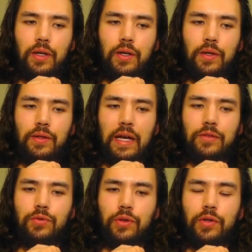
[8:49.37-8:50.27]

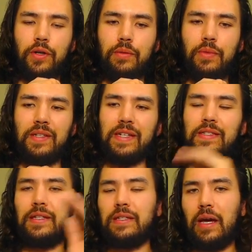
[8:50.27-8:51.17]
that Drill Dart, because
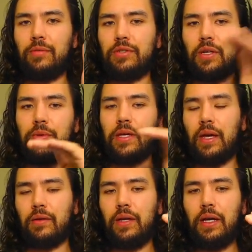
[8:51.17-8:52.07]
that's in the damage step, he
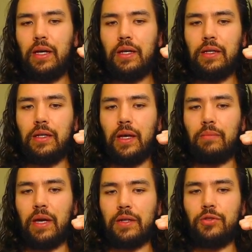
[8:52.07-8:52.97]
can't
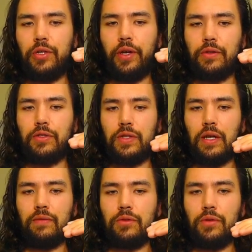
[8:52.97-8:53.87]
mass change,
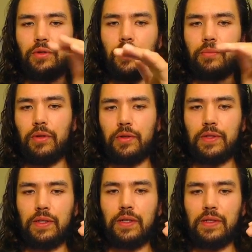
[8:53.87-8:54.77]
save the Drill Dart, but it
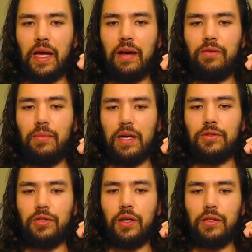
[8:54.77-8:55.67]
looks like he doesn't have the
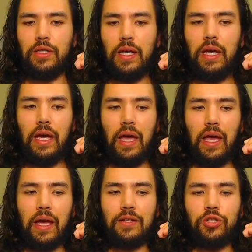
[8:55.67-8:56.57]
mass change.
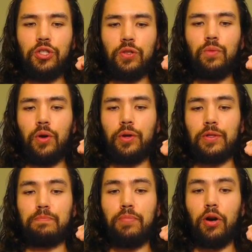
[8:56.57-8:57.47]
And Shield Warrior
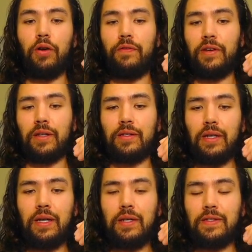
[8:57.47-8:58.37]
is perfect.
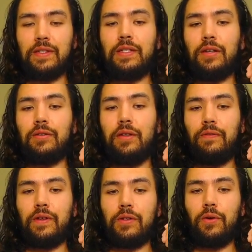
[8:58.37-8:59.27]
1600
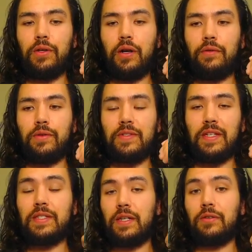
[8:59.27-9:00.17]
defense, holding off those
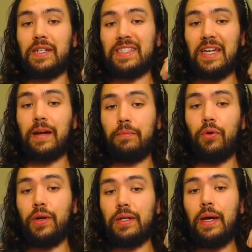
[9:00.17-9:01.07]
1600 attack
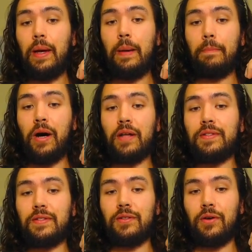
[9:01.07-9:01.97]
point
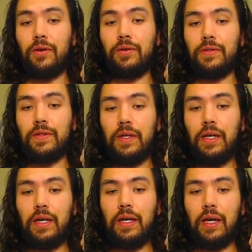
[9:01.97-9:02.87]
monsters.
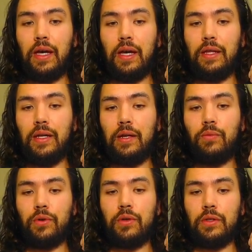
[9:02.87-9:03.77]
And then
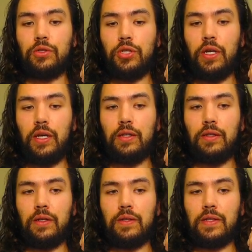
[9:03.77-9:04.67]
we're going to chain
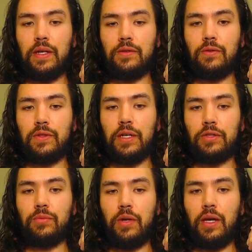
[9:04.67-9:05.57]
Silent Sword
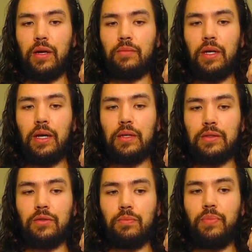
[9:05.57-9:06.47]
Slash from her hand
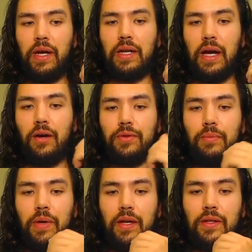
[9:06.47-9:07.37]
to bait out
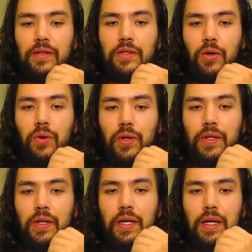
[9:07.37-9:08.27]
the Paleozoic
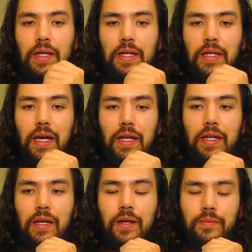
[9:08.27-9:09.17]

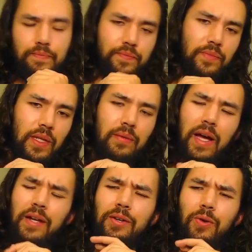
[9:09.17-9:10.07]
Canadia. But
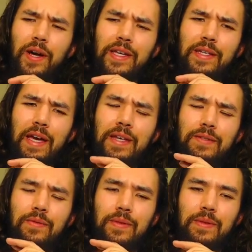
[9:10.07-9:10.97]
I don't know why he
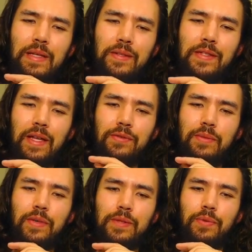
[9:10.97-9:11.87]
asked. Now, see, that was
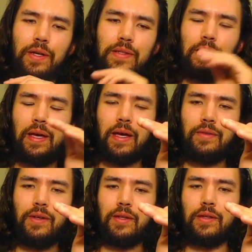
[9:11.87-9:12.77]
a misplay.
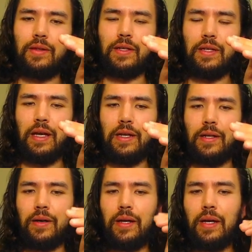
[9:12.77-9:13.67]
Activating the
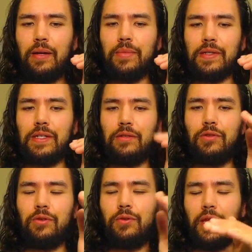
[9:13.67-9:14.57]
Canadia because he
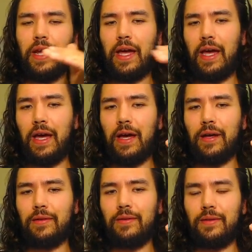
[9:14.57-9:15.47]
knew that I
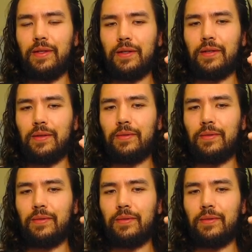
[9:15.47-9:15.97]
had the